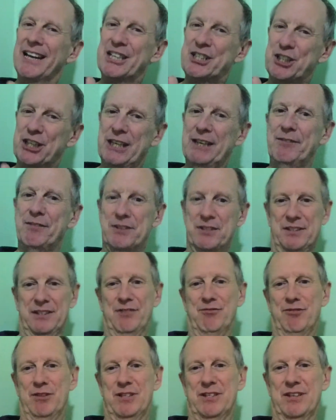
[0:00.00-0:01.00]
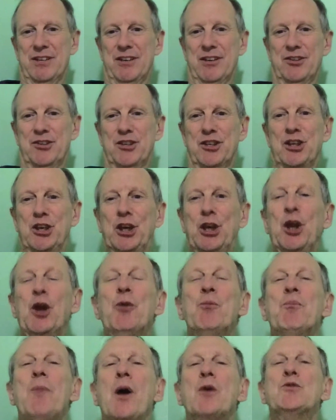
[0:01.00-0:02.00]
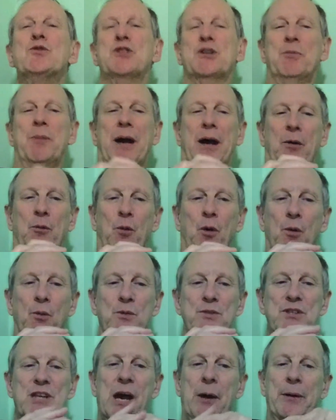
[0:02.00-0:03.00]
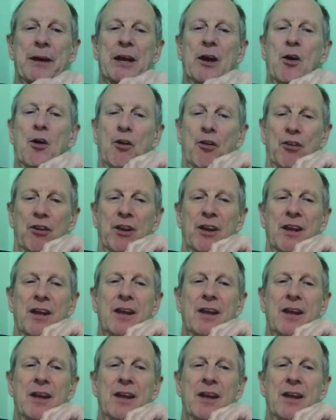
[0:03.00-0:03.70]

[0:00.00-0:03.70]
achievers in research and knew most about what was going on.